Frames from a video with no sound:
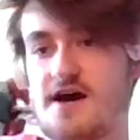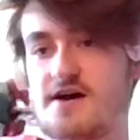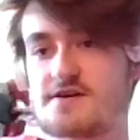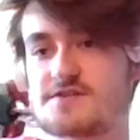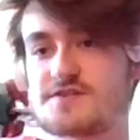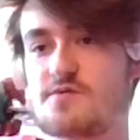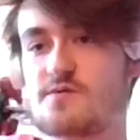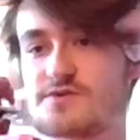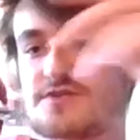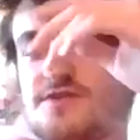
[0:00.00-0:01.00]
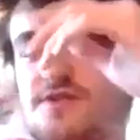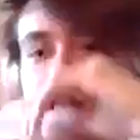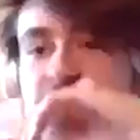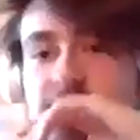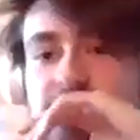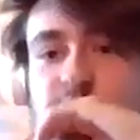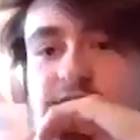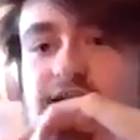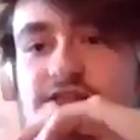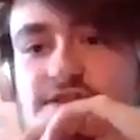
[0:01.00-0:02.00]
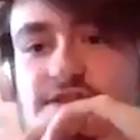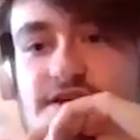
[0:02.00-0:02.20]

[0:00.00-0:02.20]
Uh, so we'll start with